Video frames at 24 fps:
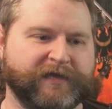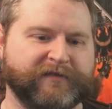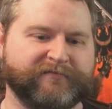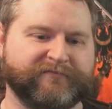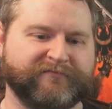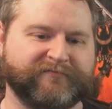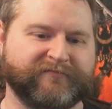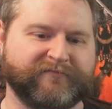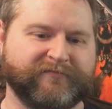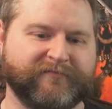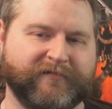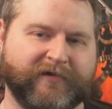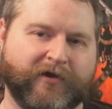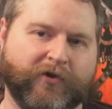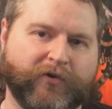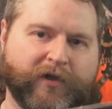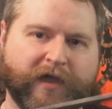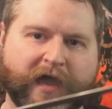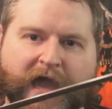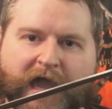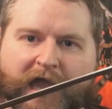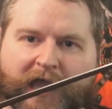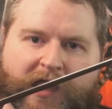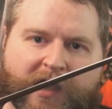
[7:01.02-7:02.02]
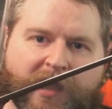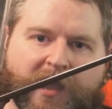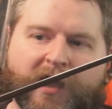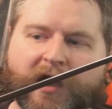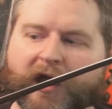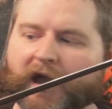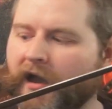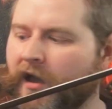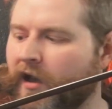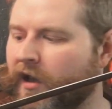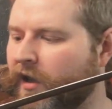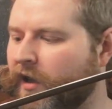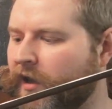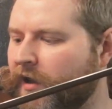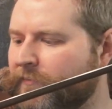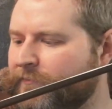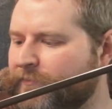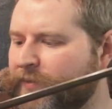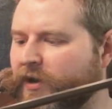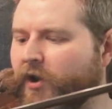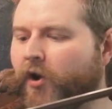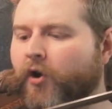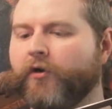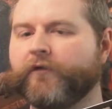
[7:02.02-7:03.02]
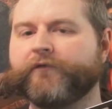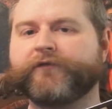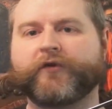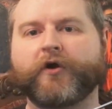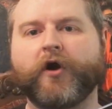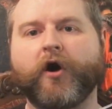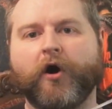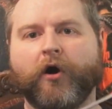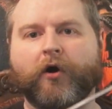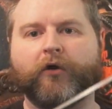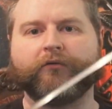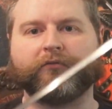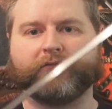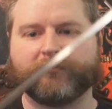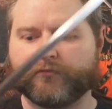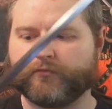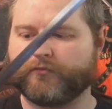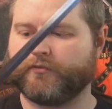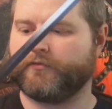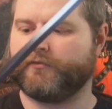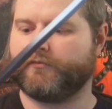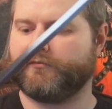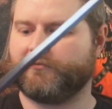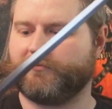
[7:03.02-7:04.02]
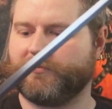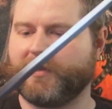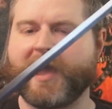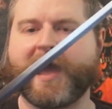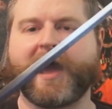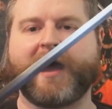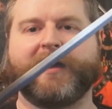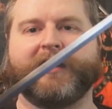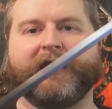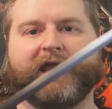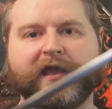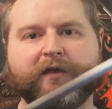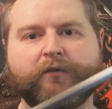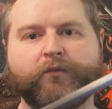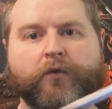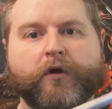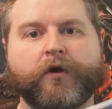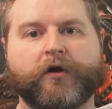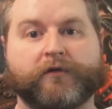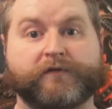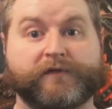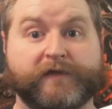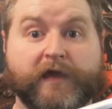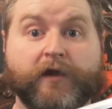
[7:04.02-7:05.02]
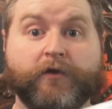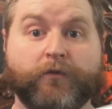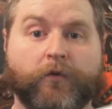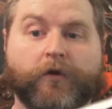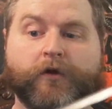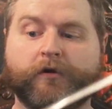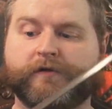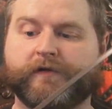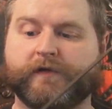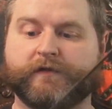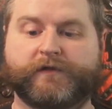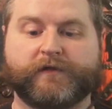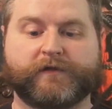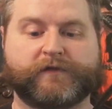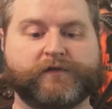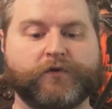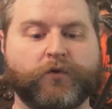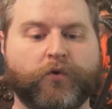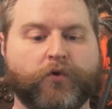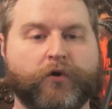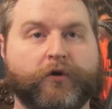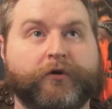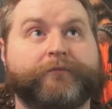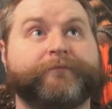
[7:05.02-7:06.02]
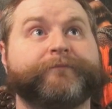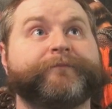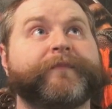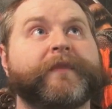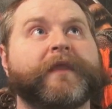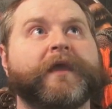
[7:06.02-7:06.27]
and okay. Uh, but overall, yeah, it works. It works as a sword.